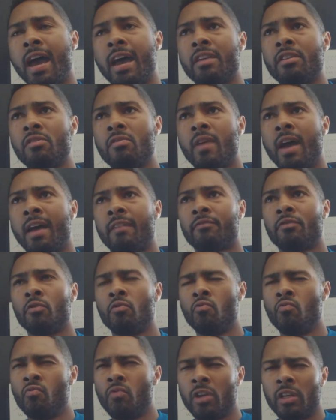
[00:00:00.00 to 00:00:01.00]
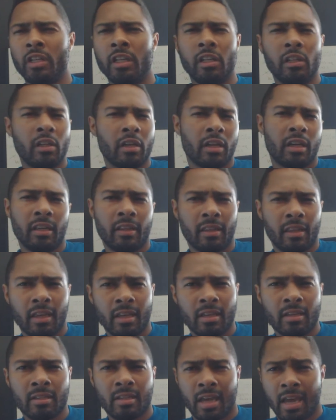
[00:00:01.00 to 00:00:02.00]
got you have to really look at
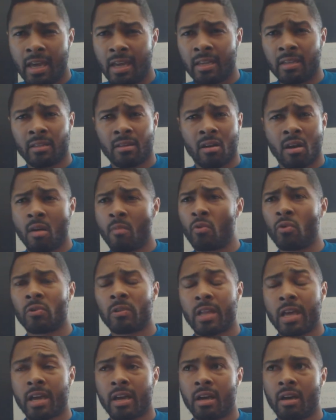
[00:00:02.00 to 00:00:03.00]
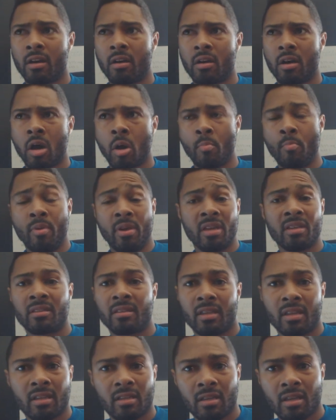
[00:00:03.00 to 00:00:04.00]
this as almost like a, a
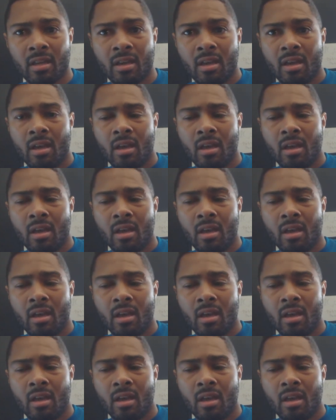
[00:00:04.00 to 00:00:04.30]
business.